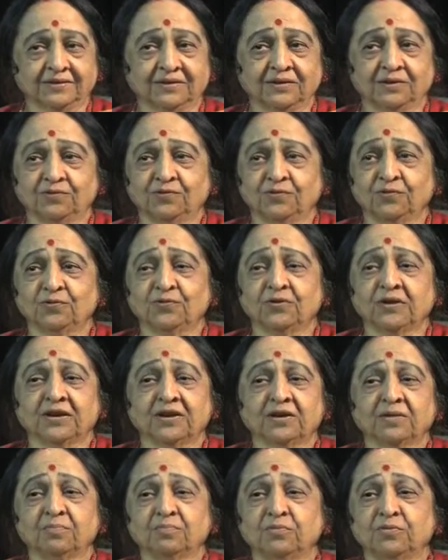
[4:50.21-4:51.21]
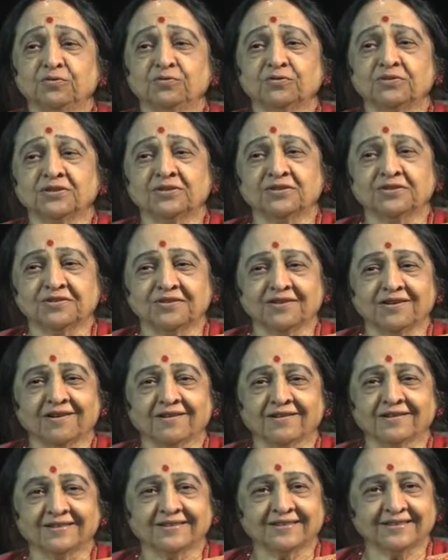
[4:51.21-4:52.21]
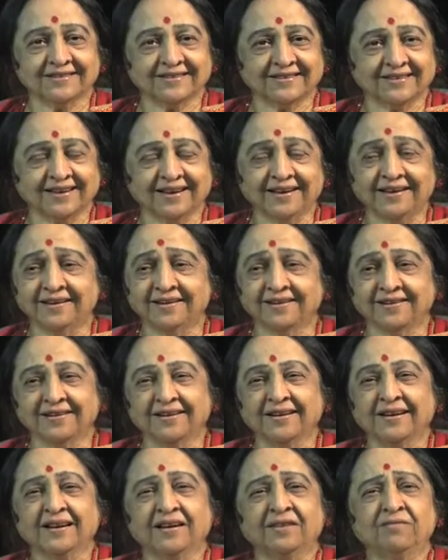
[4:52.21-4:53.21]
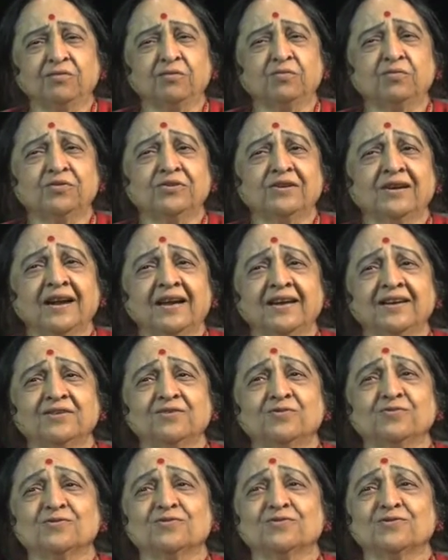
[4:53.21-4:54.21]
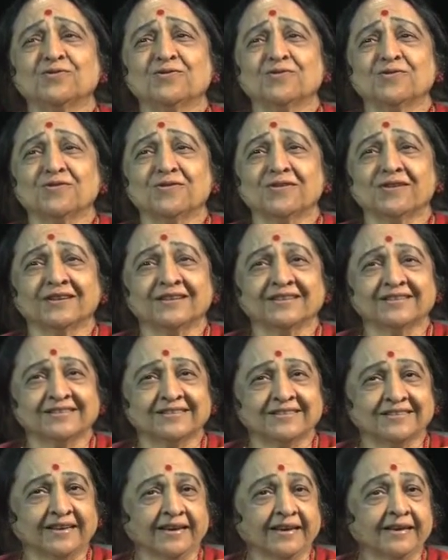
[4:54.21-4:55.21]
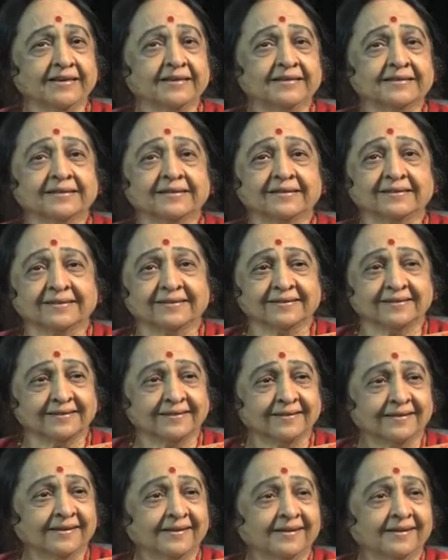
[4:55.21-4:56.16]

if you take up music or dance as a career, we won't like you to go on a stage and